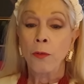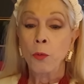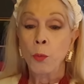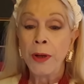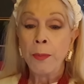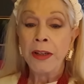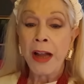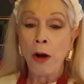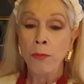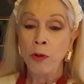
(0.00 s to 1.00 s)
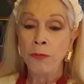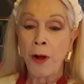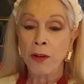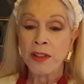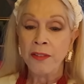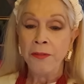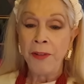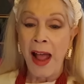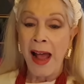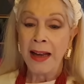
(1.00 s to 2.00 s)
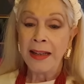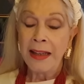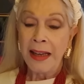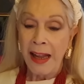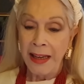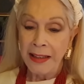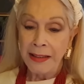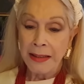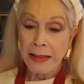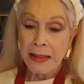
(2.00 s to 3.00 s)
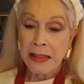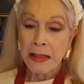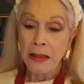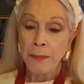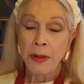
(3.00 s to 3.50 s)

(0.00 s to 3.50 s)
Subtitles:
we will now move on to Val Haynes.